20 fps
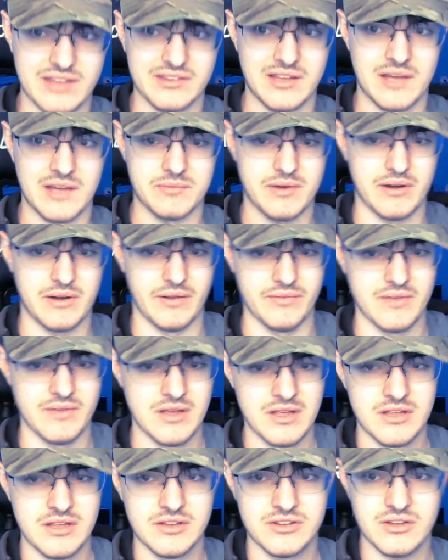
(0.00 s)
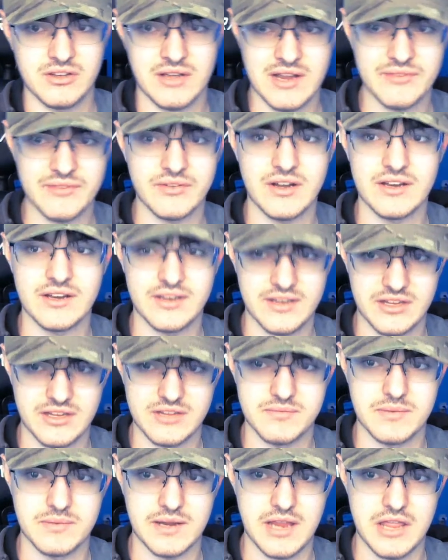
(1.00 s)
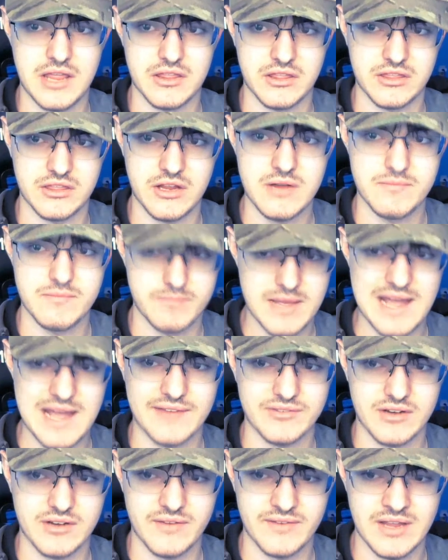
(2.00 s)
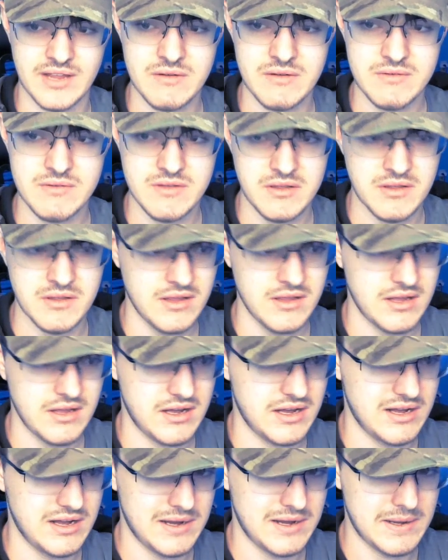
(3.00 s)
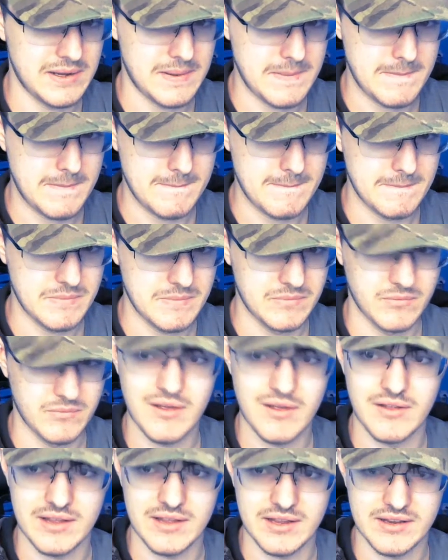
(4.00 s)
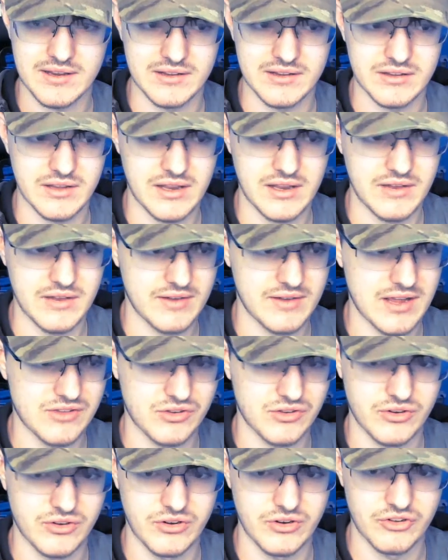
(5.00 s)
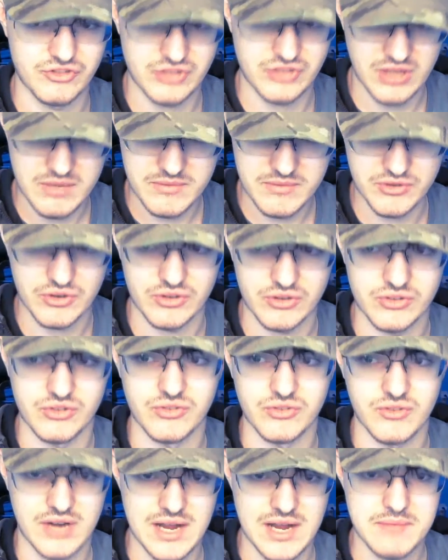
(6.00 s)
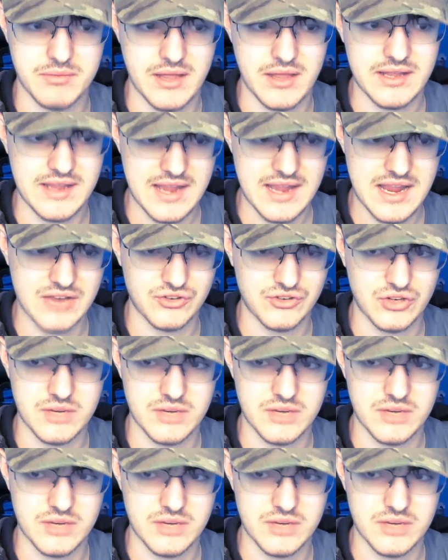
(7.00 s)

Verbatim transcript: hop right in. So hey everyone, this is Beginning Six here, back from another video. Um, like, and if you guys are new to this channel, be sure to subscribe, like, and turn on